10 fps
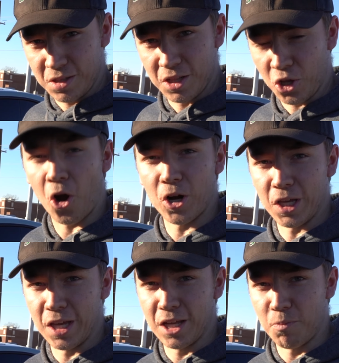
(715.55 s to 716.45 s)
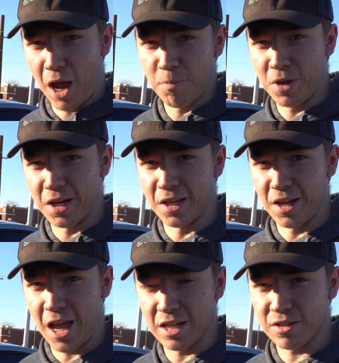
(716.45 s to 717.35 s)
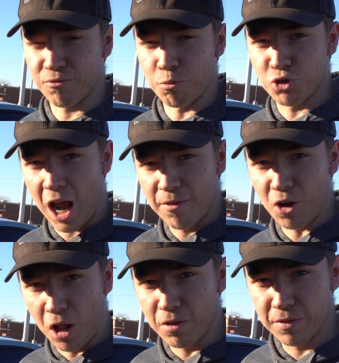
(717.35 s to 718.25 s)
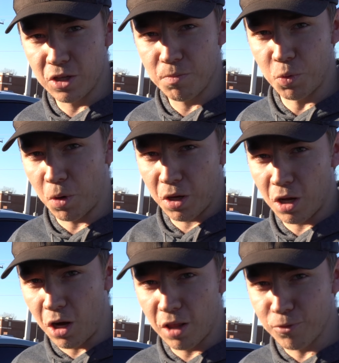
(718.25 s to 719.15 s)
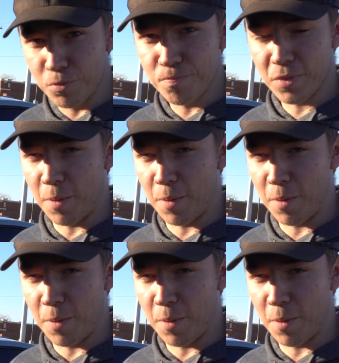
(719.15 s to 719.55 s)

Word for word: the car to get, in my opinion, as from driving all of them and working on all of them.